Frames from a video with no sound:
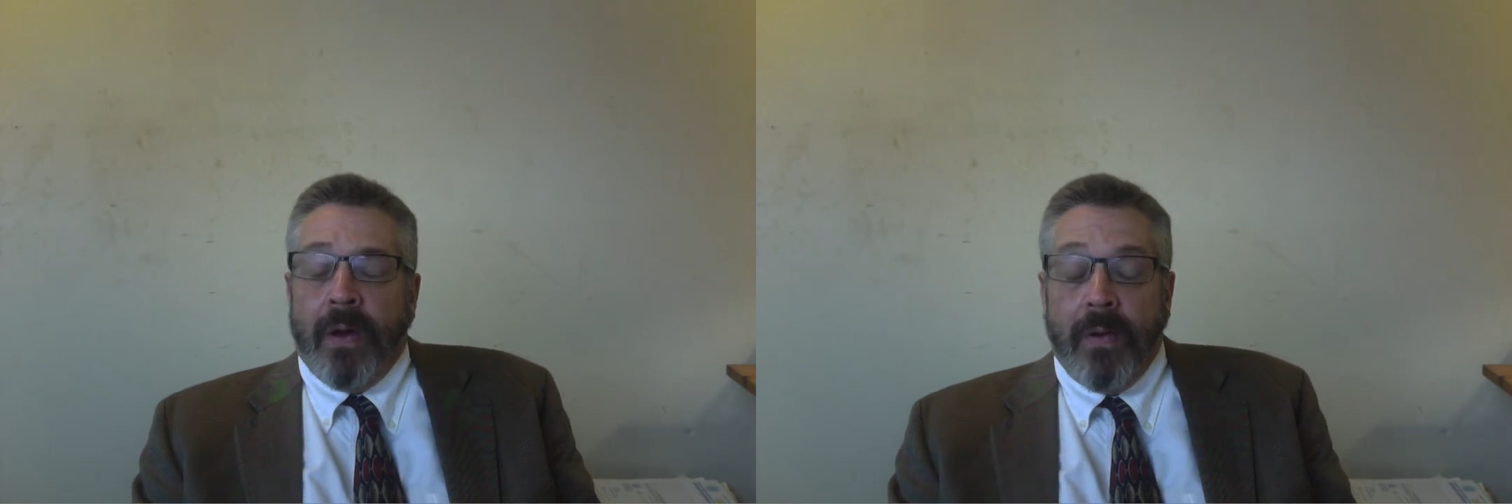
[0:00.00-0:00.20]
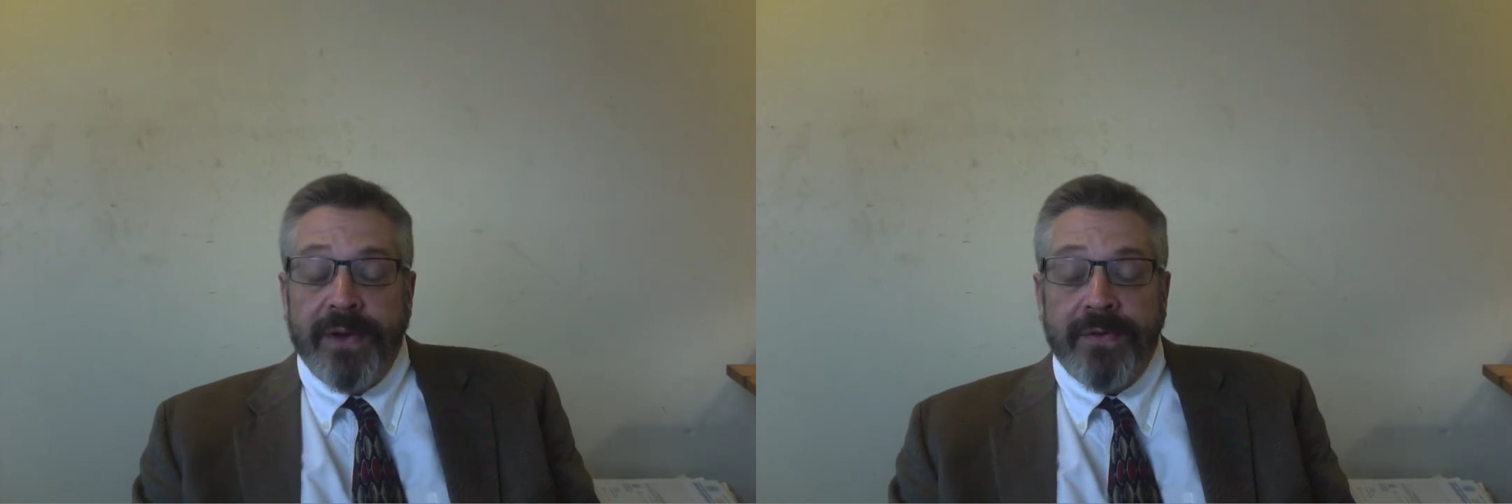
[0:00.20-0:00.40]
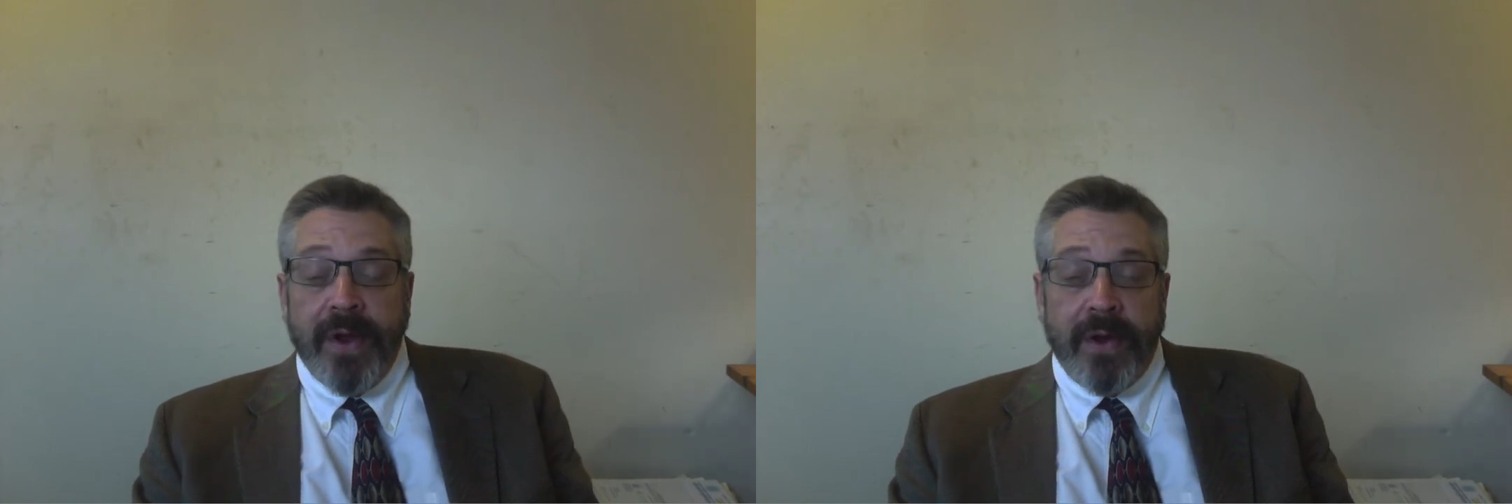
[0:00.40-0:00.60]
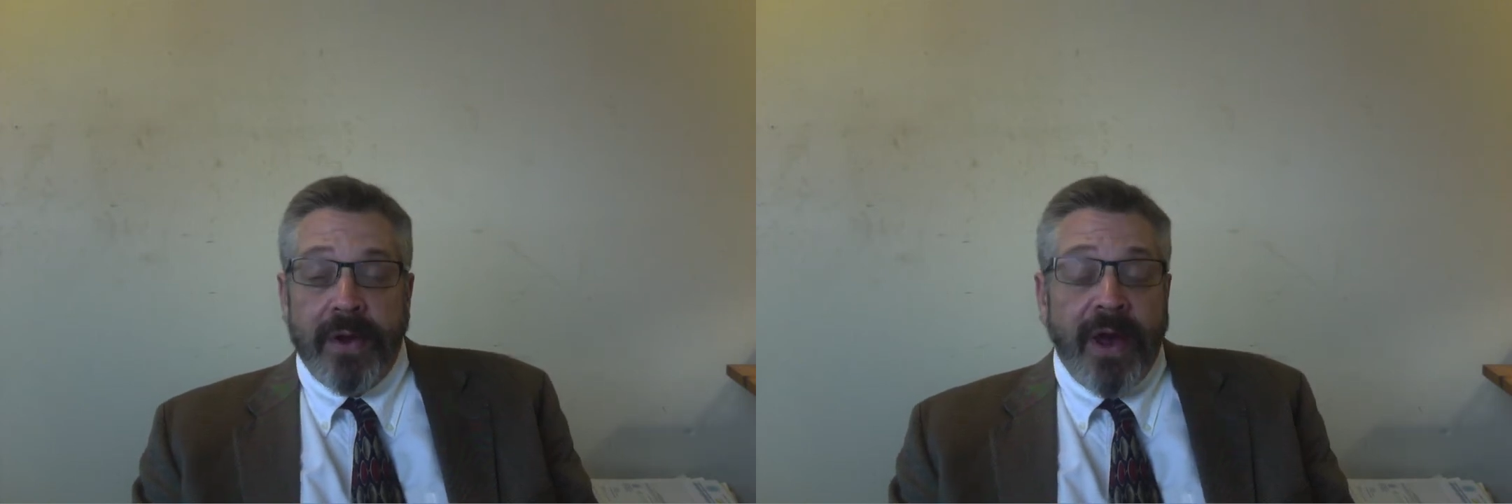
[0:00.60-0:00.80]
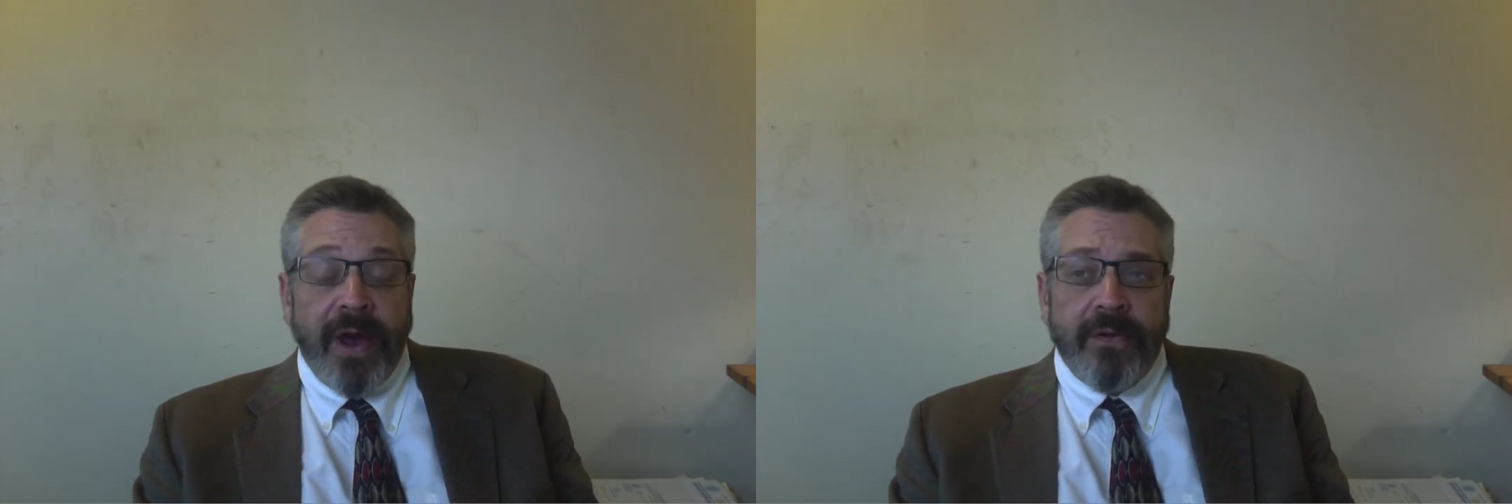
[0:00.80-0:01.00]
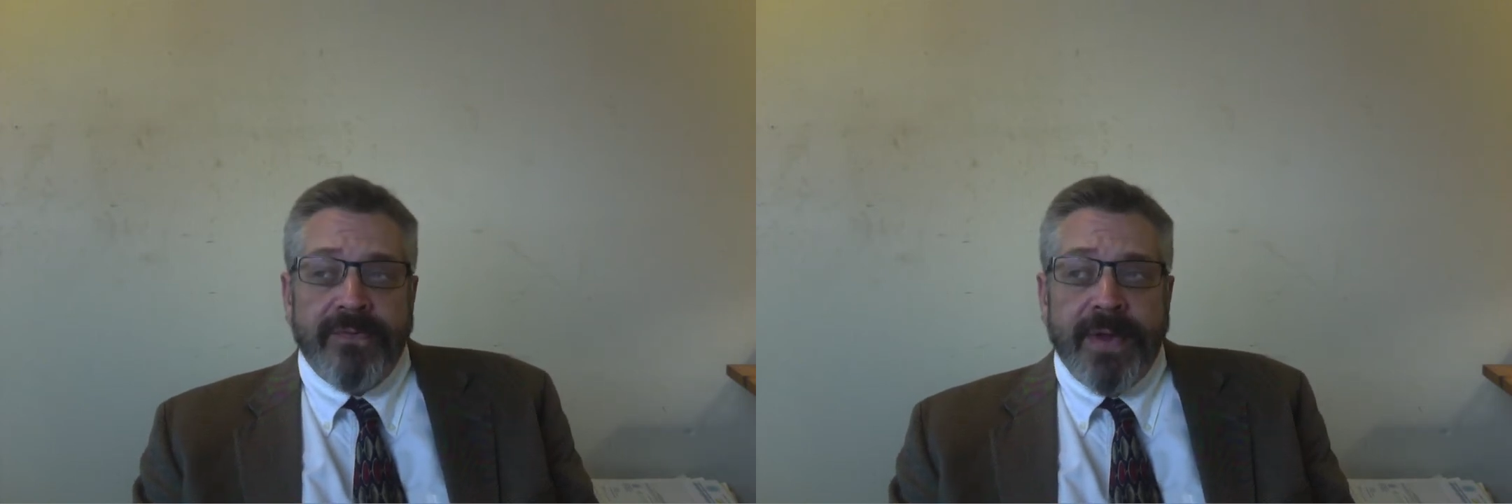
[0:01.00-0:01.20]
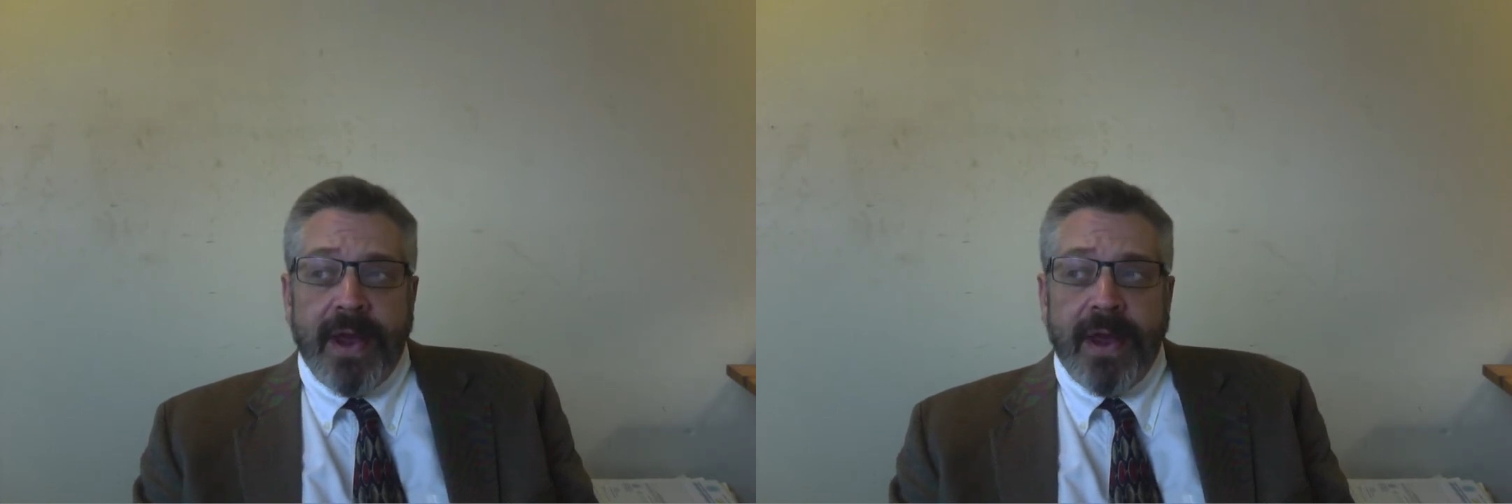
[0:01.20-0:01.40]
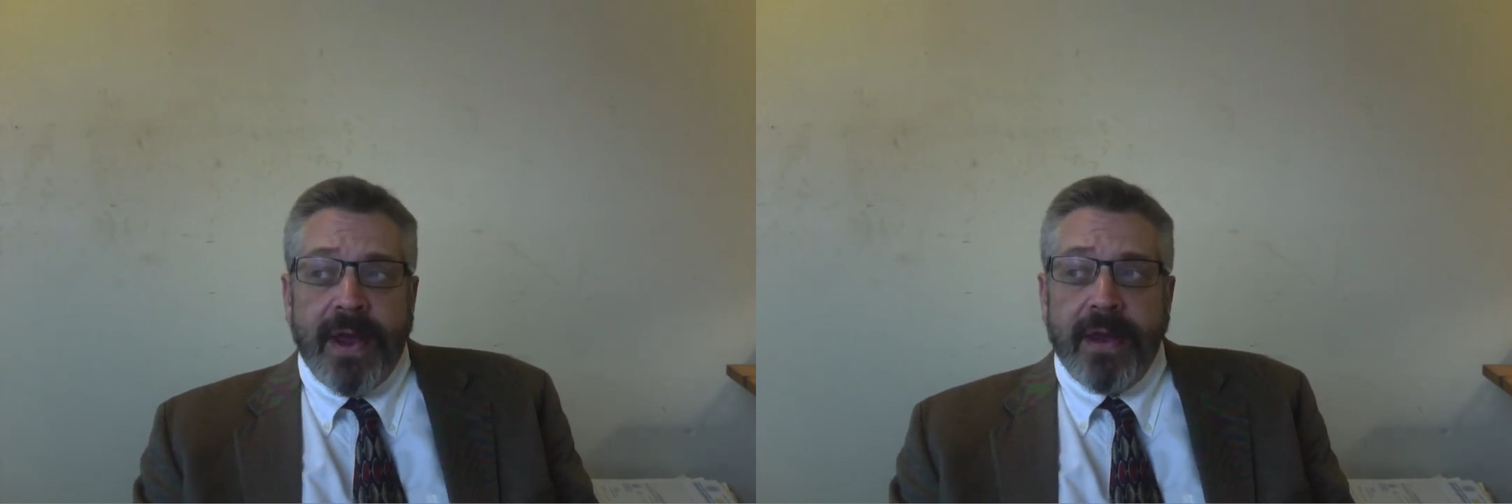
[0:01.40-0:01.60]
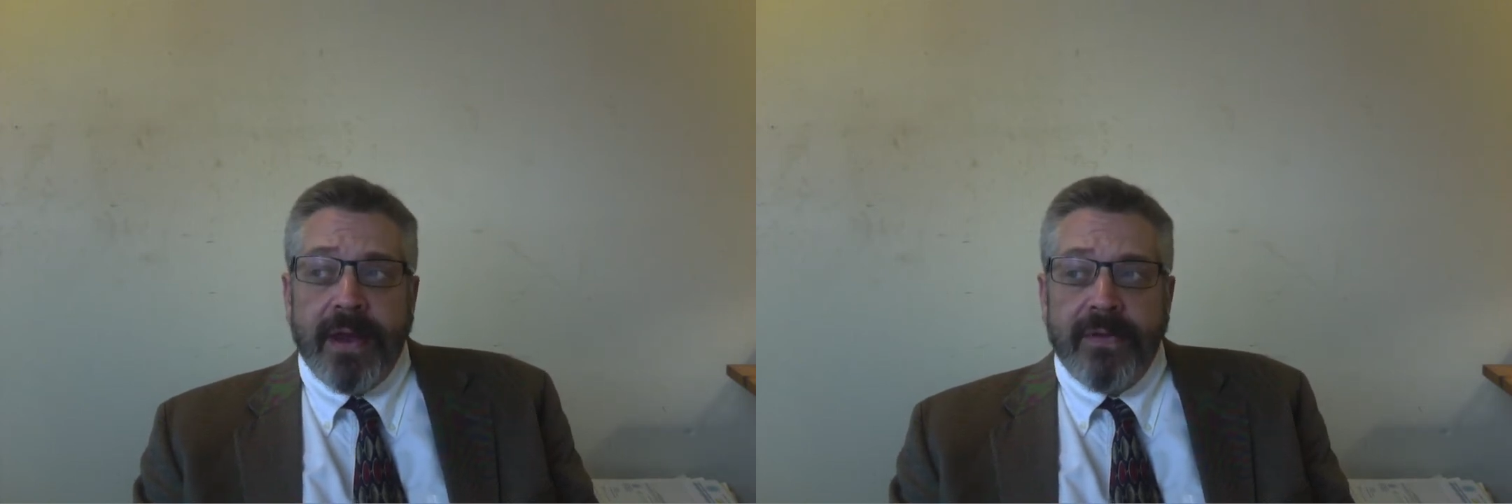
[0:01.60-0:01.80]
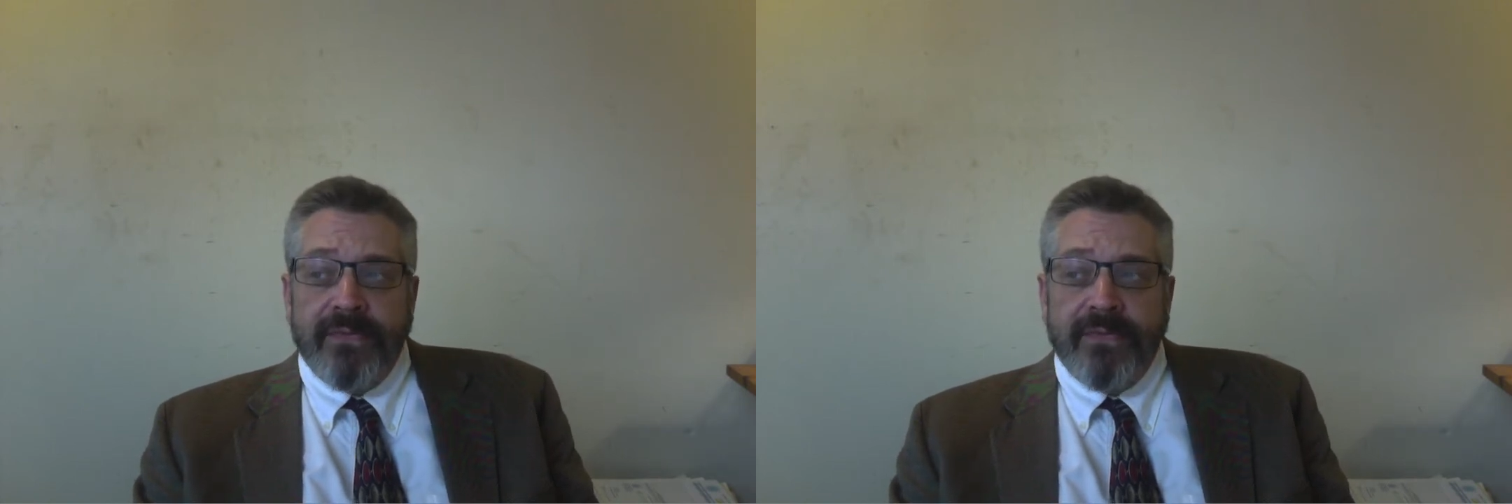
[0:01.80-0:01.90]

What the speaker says: which under my understanding